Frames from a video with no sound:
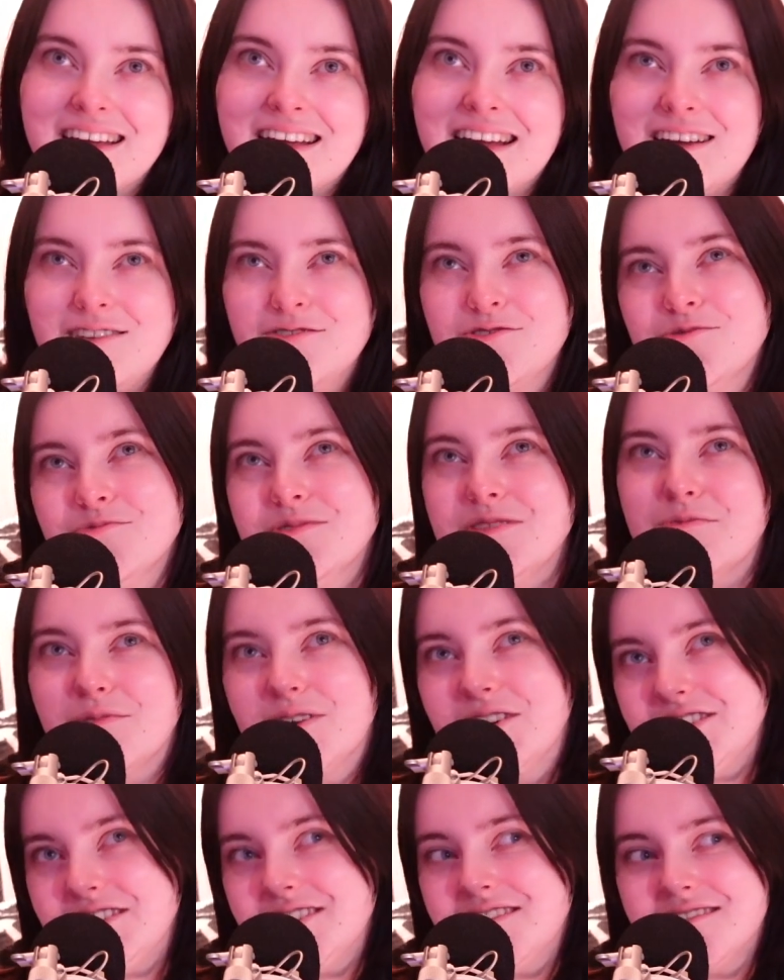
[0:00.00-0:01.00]
I don't know what the
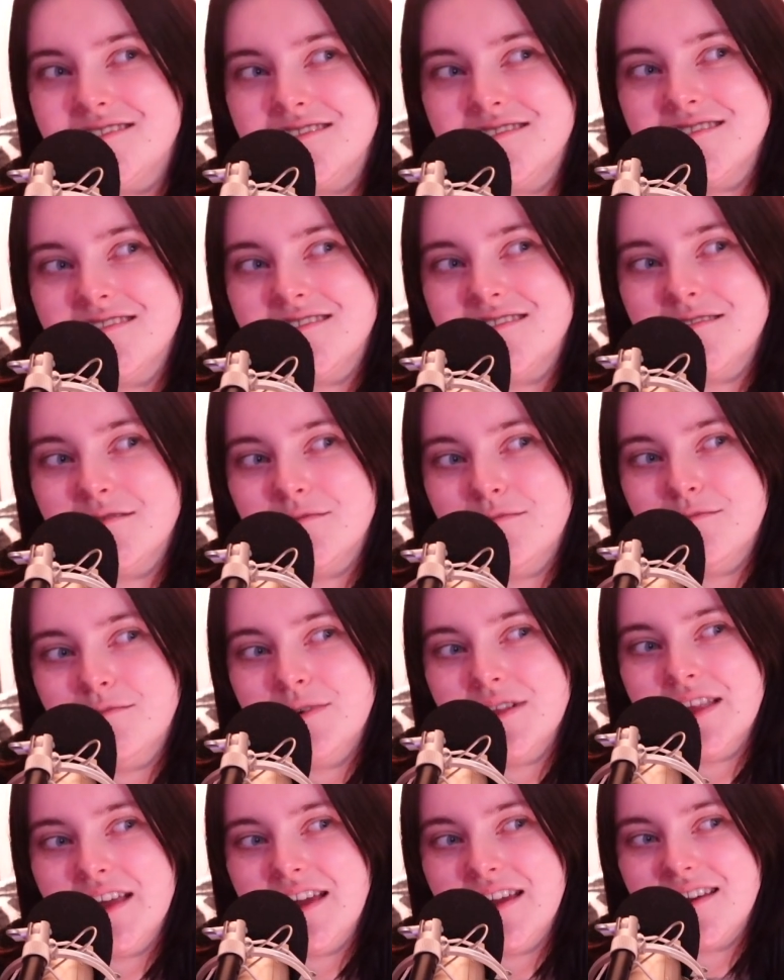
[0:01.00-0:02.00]
word is,
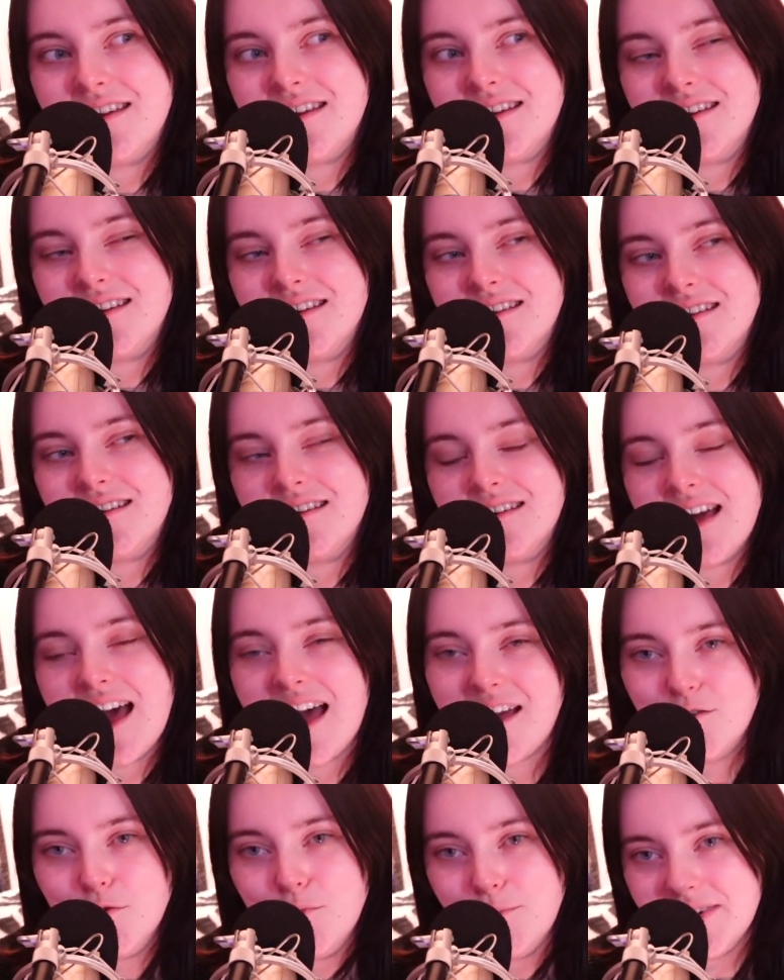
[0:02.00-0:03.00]
but like
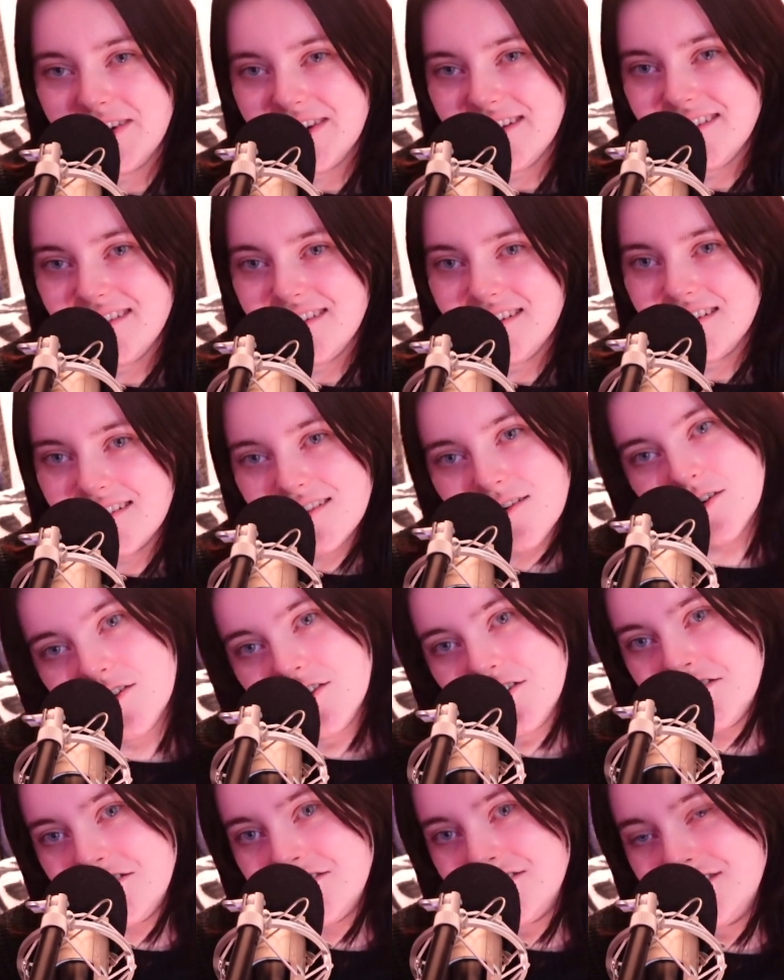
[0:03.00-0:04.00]
eye-opening
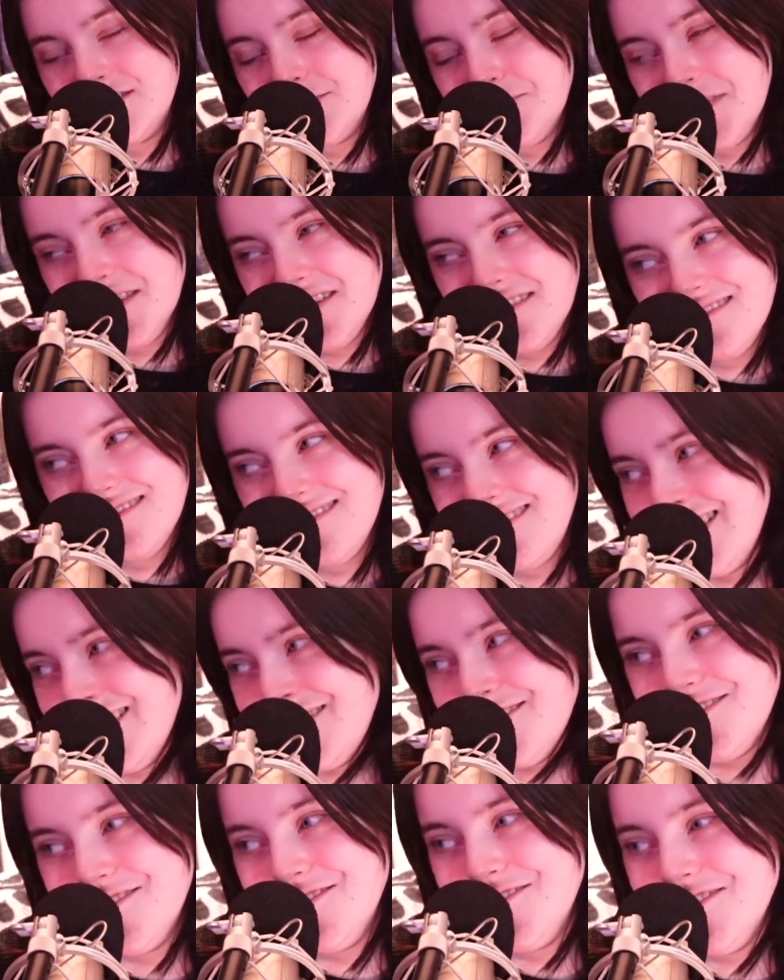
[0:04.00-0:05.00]
or something, I
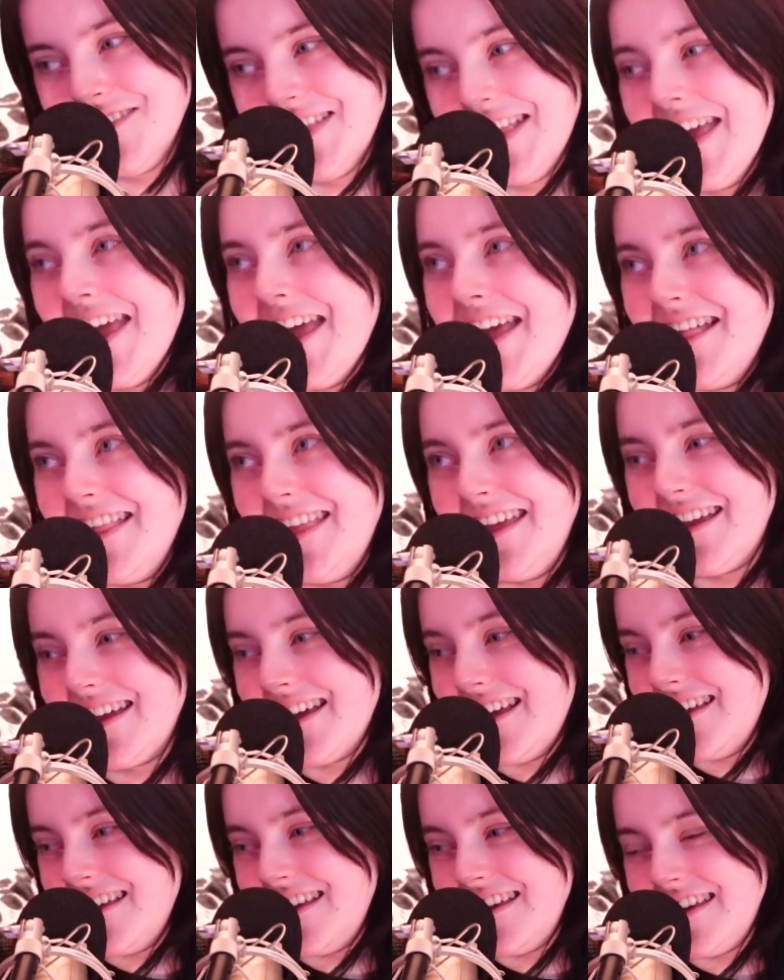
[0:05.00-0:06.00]
don't know, like
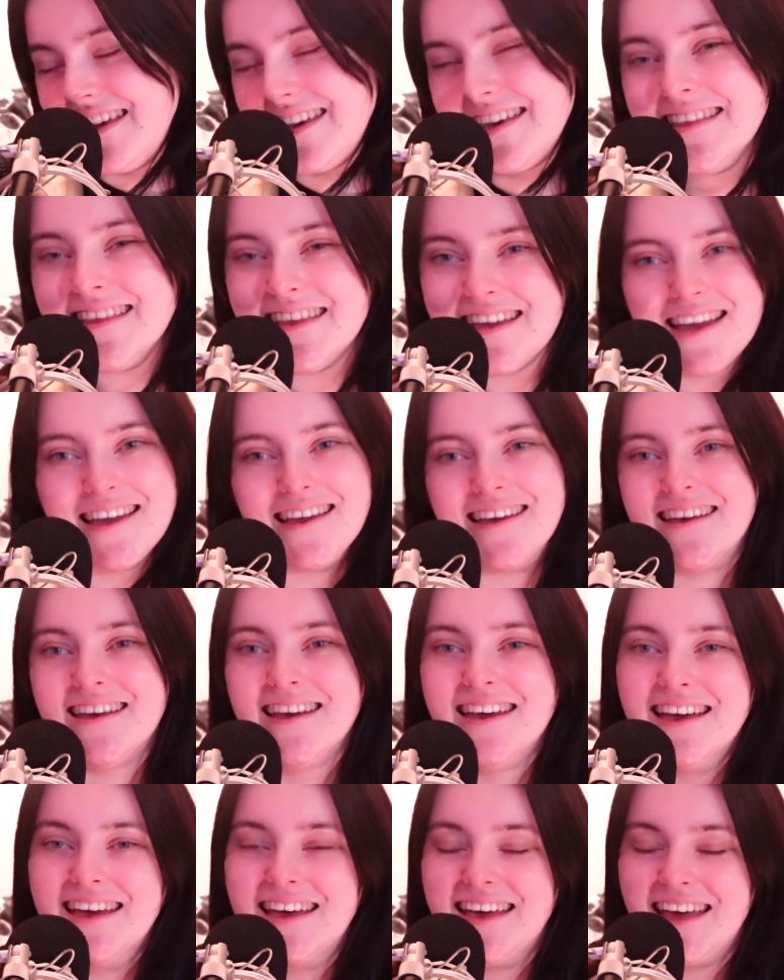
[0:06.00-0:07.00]
healing
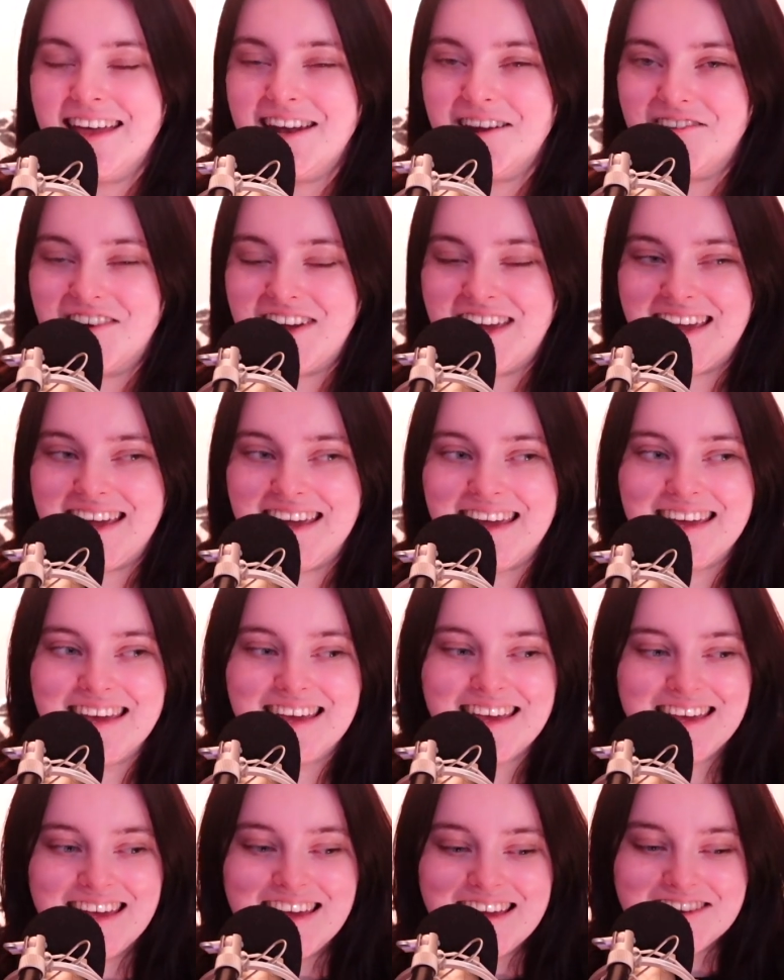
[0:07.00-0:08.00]
in a way,
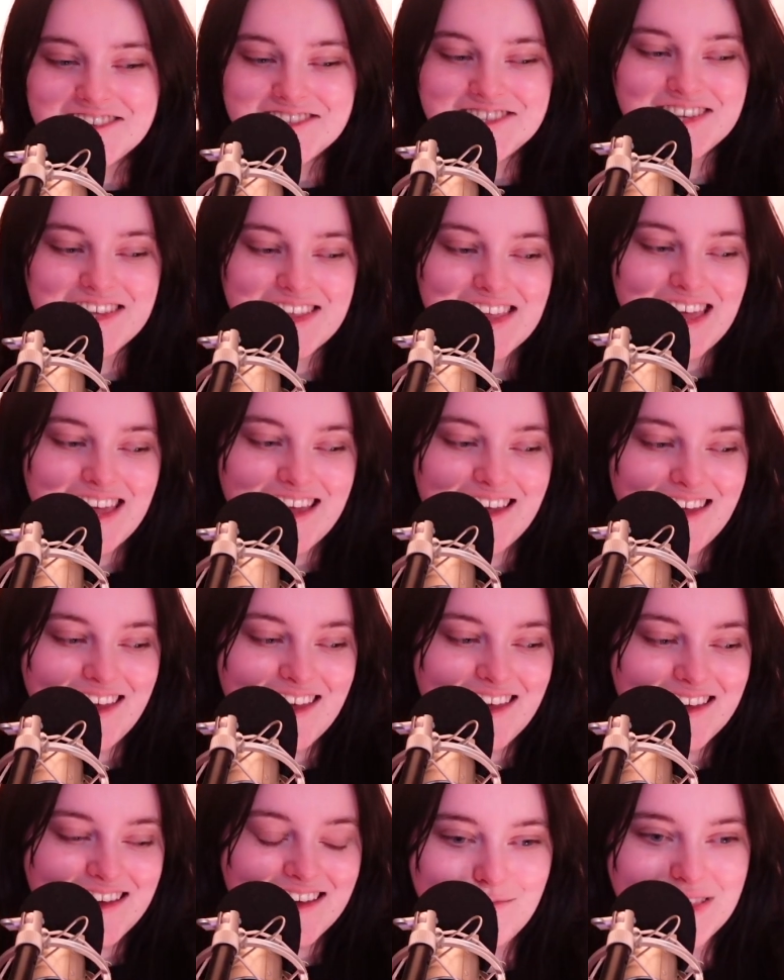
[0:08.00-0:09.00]
to
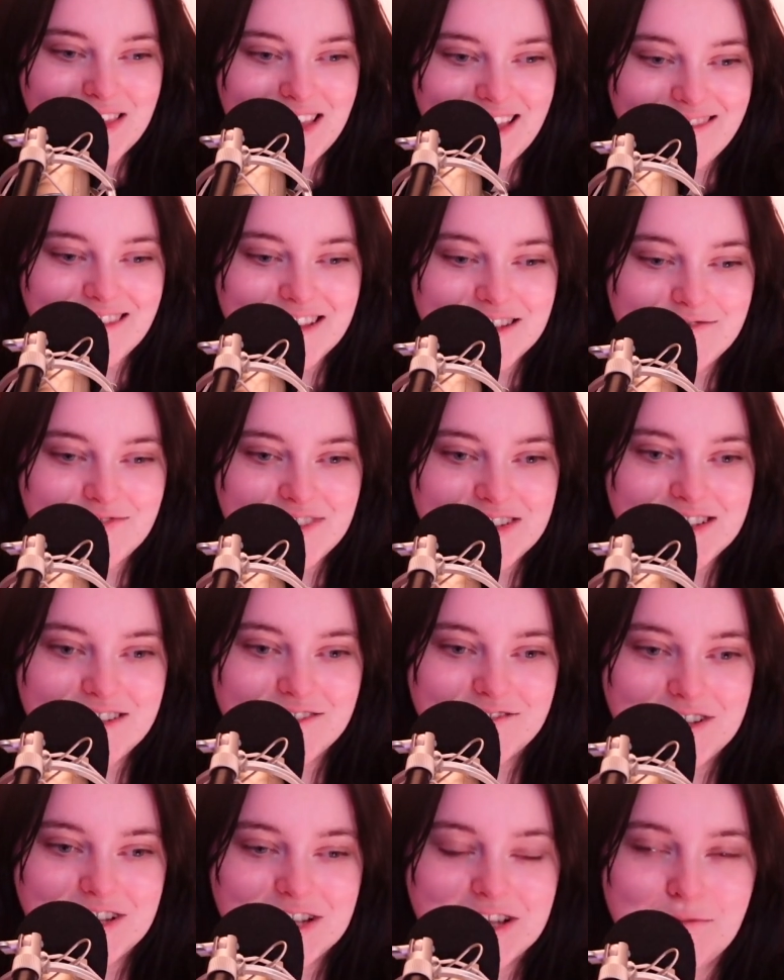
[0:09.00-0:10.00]
like plan this
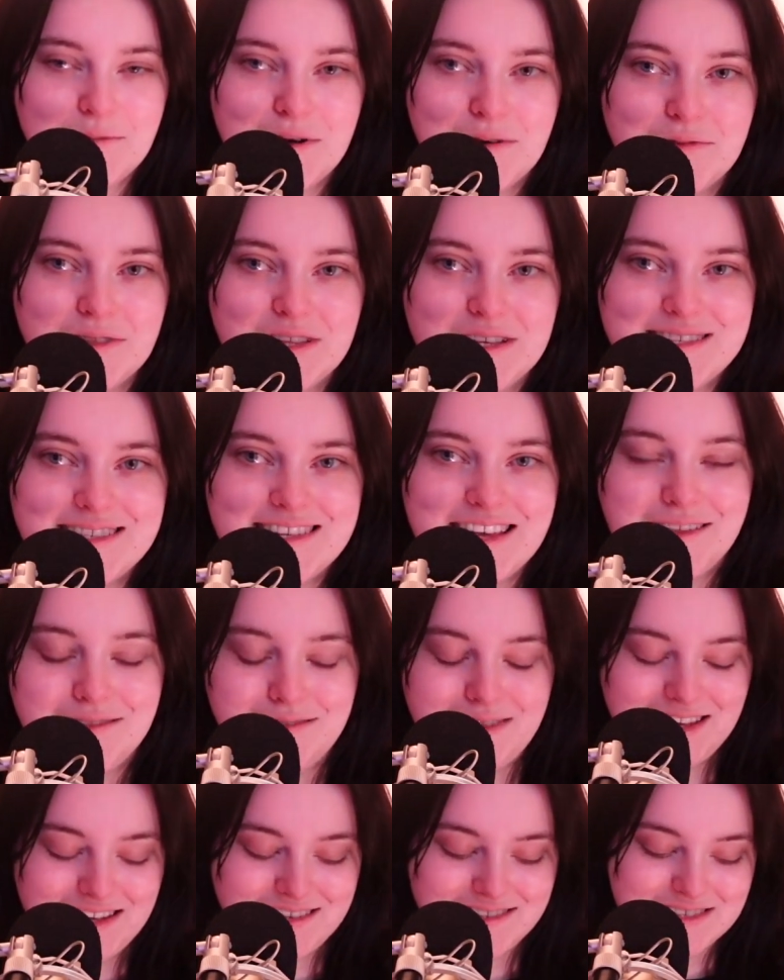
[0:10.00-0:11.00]
video and come up with these 10
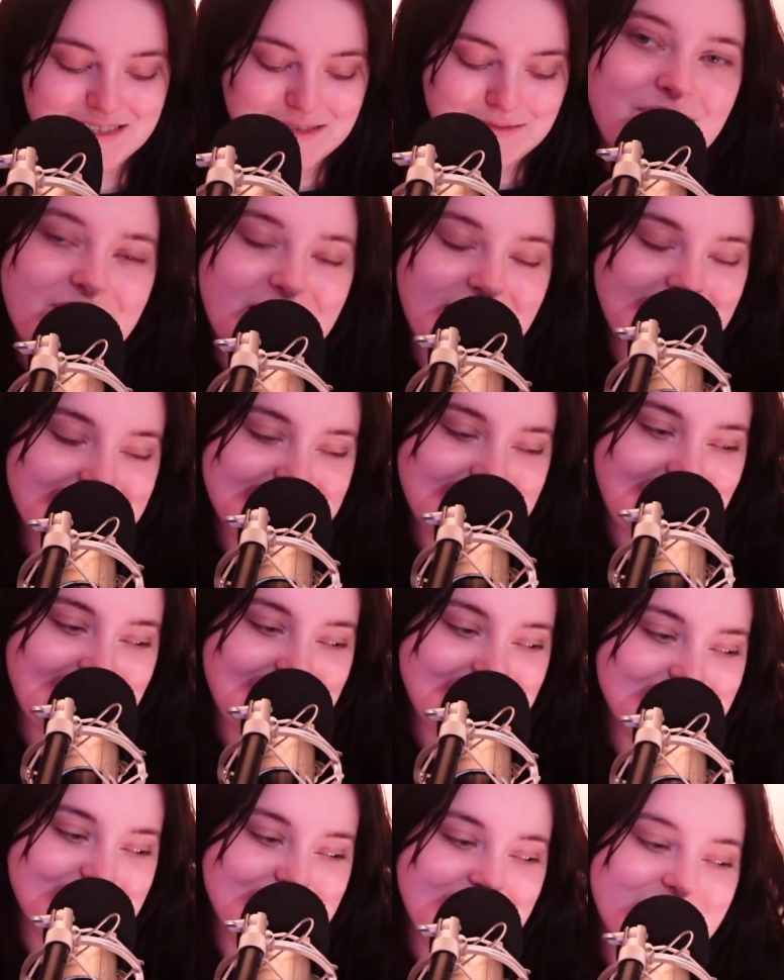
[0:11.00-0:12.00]
things. Let's get
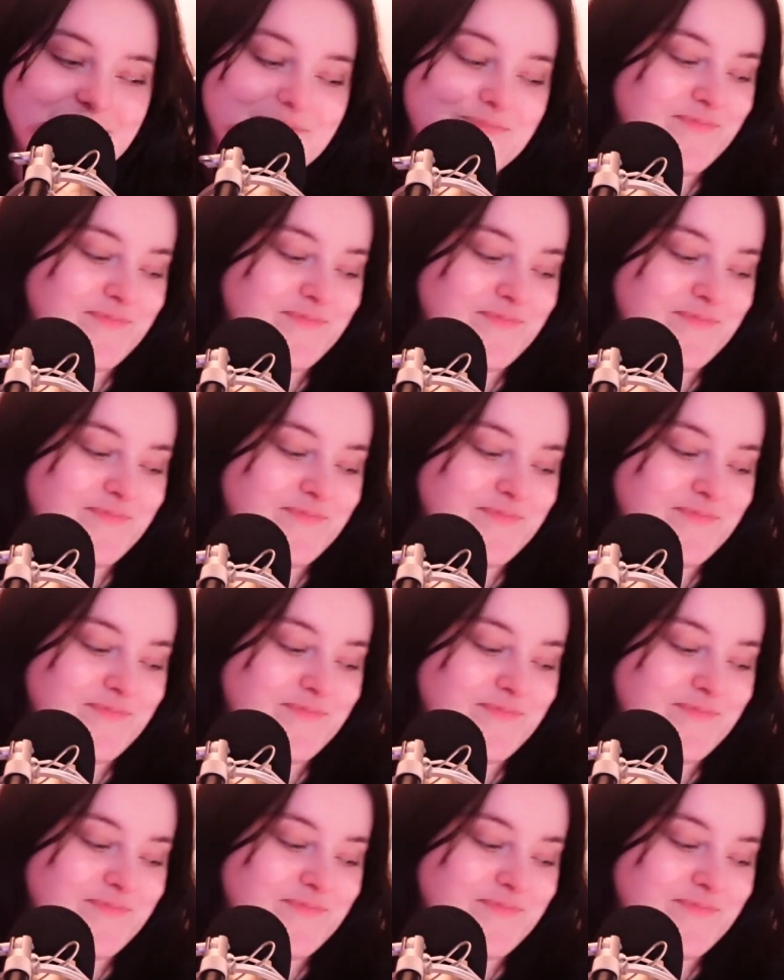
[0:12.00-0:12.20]
into it.